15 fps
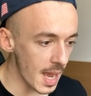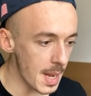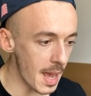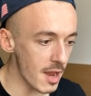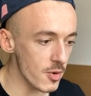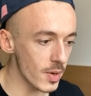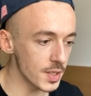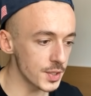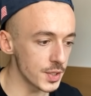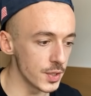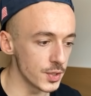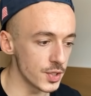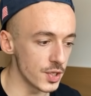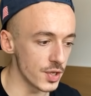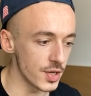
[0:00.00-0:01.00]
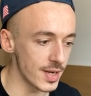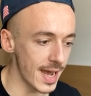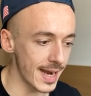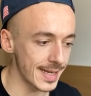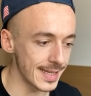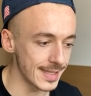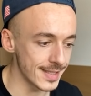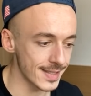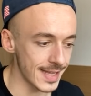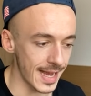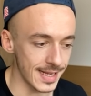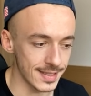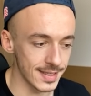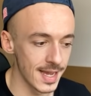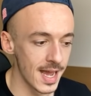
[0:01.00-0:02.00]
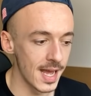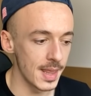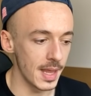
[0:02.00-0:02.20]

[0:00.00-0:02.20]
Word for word: and now you want to go to the United States.